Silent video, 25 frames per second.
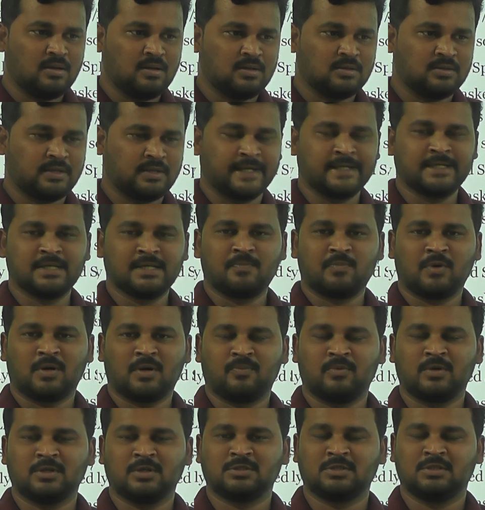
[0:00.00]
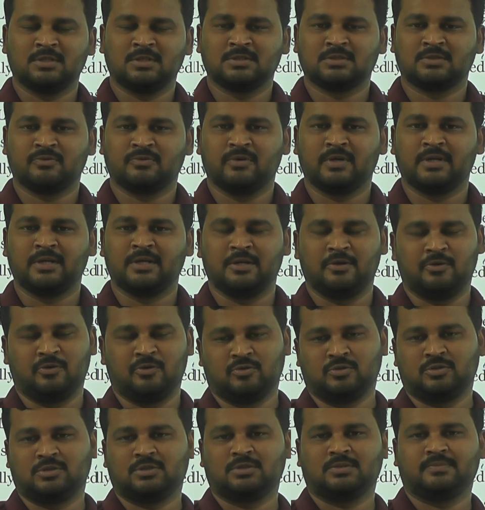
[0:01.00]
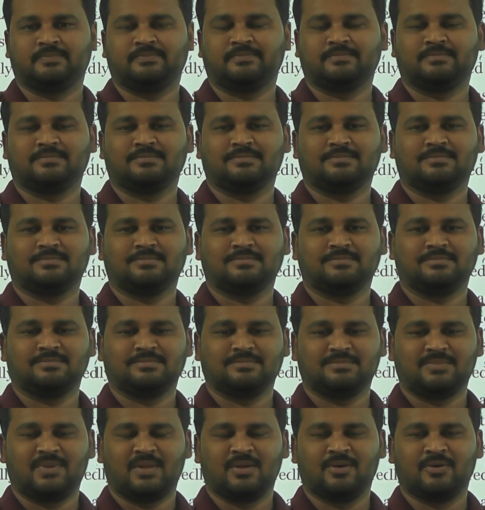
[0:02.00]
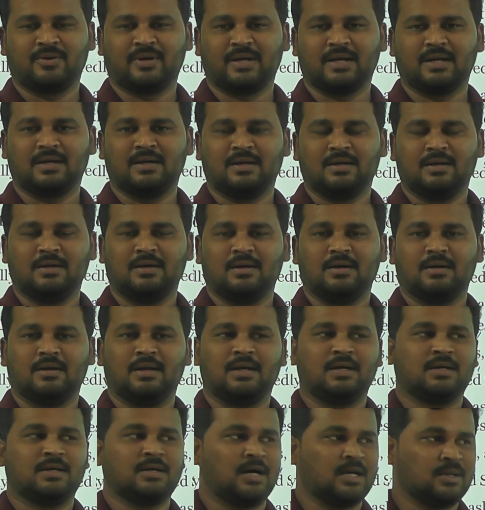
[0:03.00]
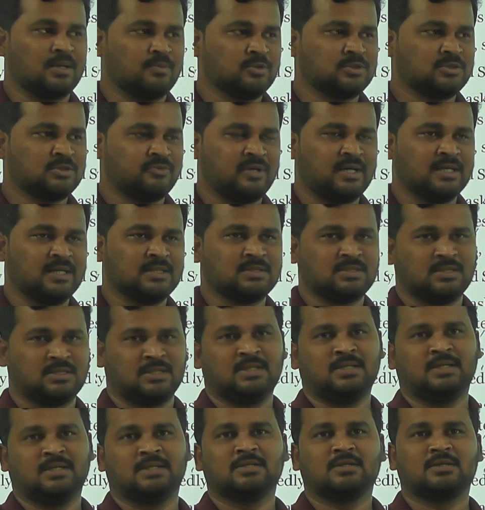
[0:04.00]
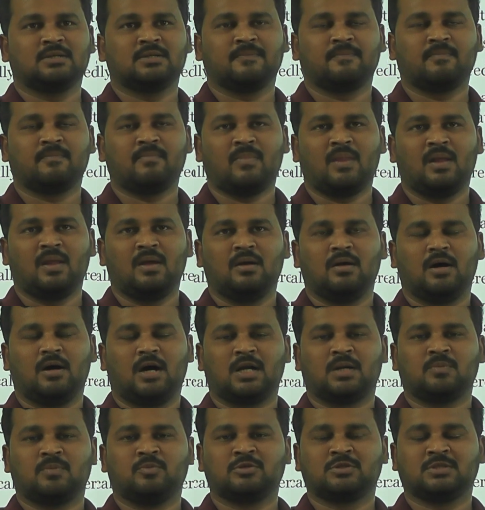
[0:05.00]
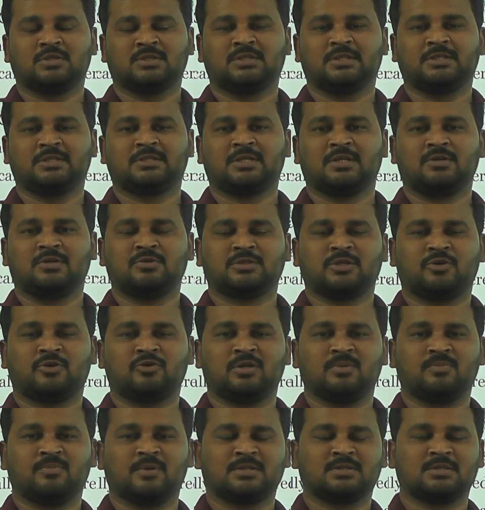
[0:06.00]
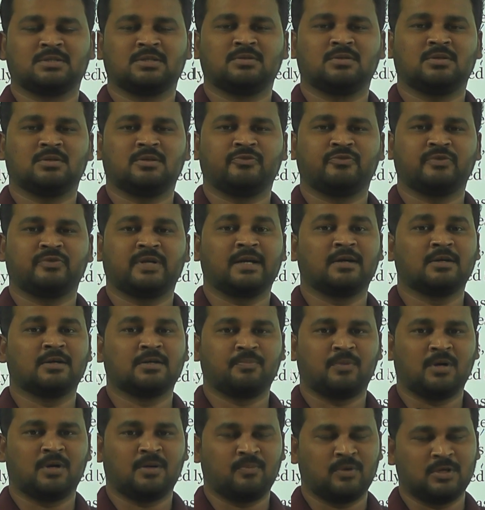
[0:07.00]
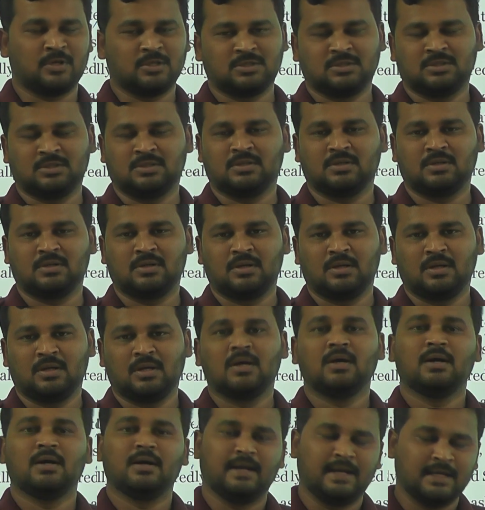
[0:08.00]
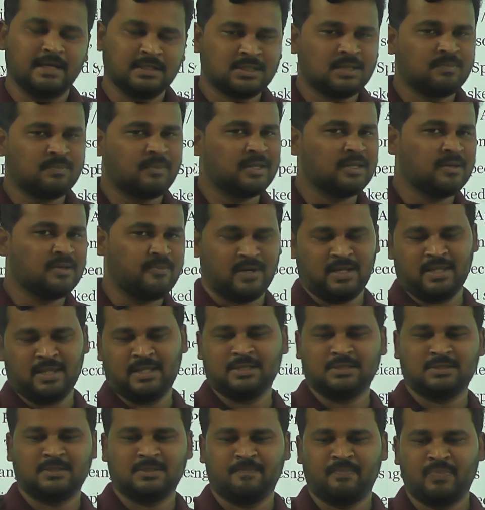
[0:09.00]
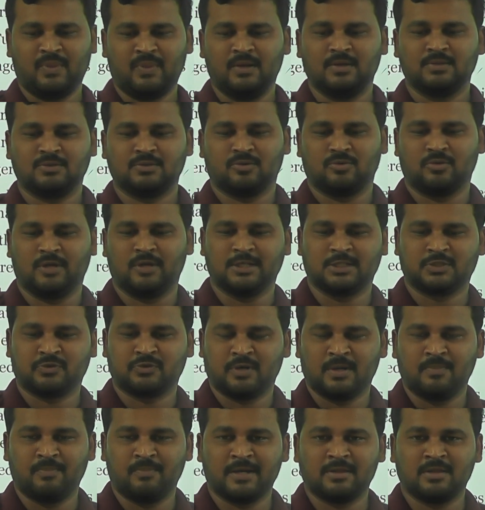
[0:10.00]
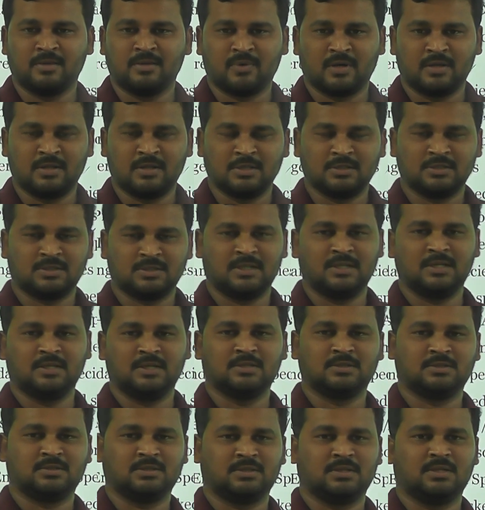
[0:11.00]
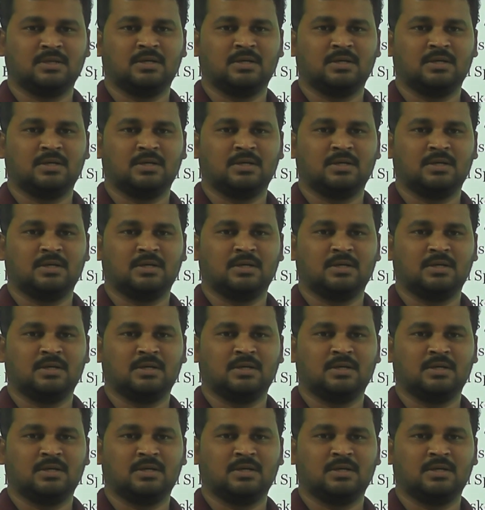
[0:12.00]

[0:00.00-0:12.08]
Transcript: tiger population is very huge. Okay. Like almost we can say that almost 60 to 70% of tiger population is in Madhya Pradesh. So that's why Madhya Pradesh state is